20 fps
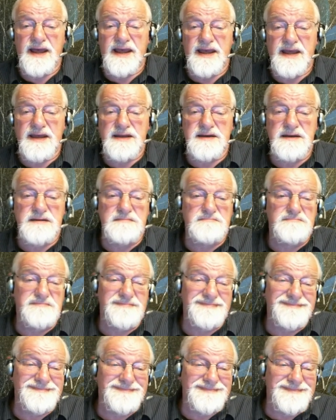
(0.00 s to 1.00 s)

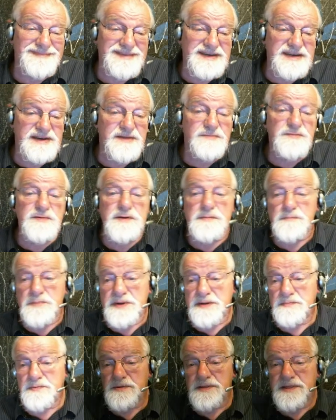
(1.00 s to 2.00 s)
and different
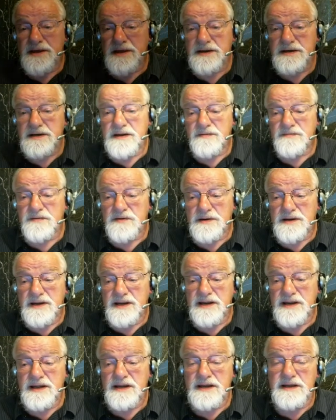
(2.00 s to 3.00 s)
people think
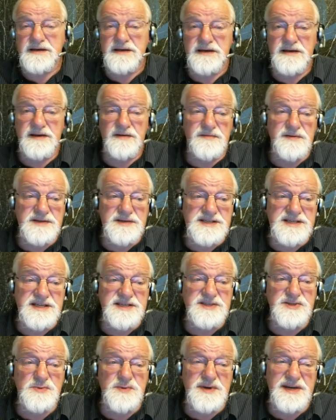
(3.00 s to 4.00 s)
differently, and different
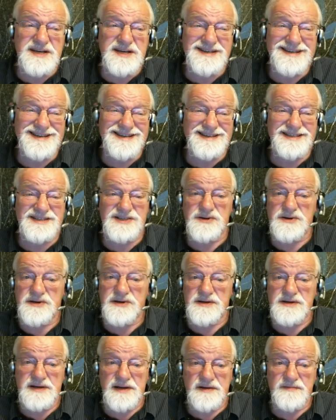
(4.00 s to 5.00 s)
situations
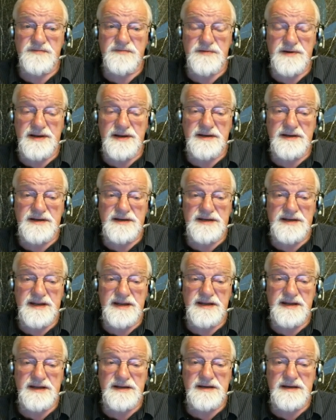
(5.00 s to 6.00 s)
are different,
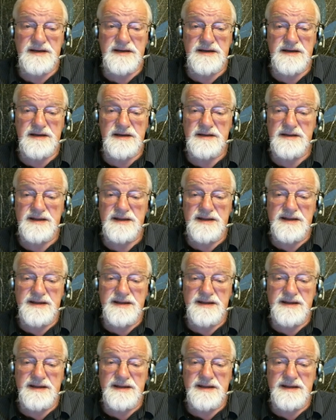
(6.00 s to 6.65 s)
and uh,